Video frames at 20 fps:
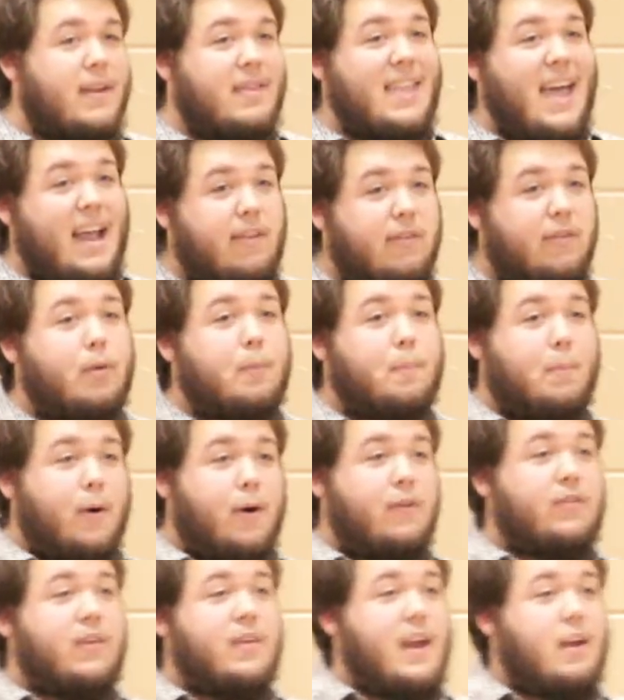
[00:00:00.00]
That's the
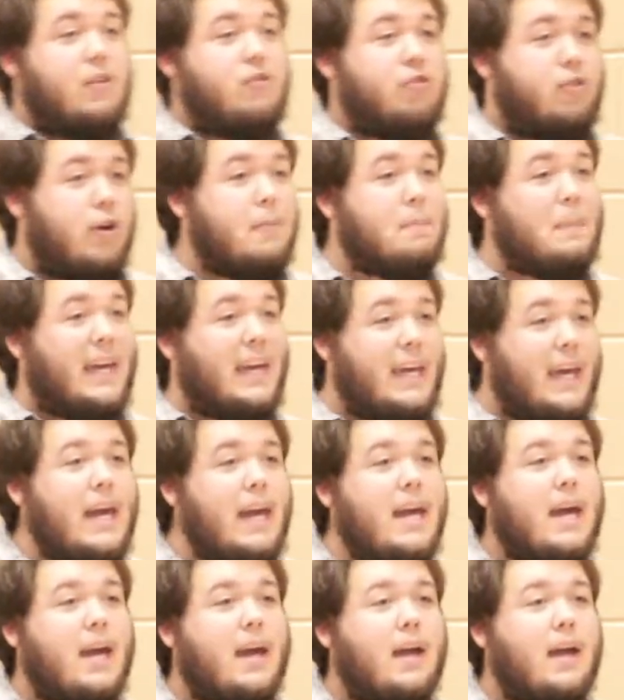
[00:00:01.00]
person that should be
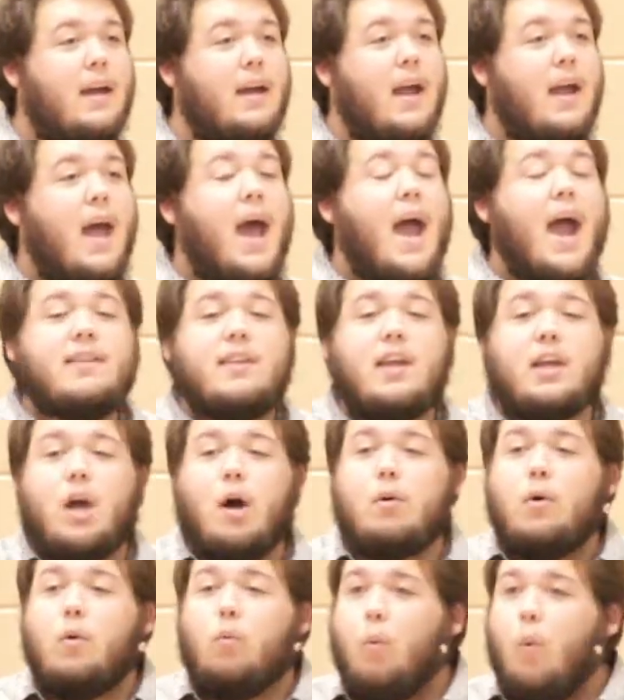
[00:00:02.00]
king. And they
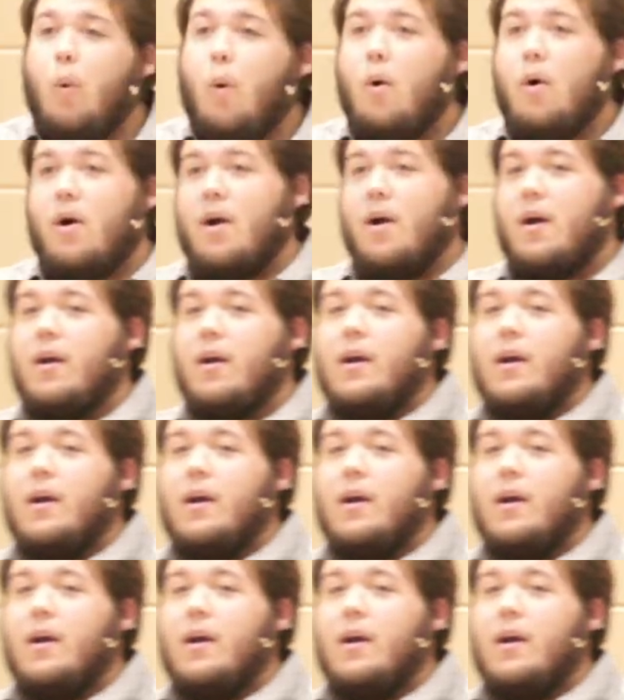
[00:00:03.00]
go to war.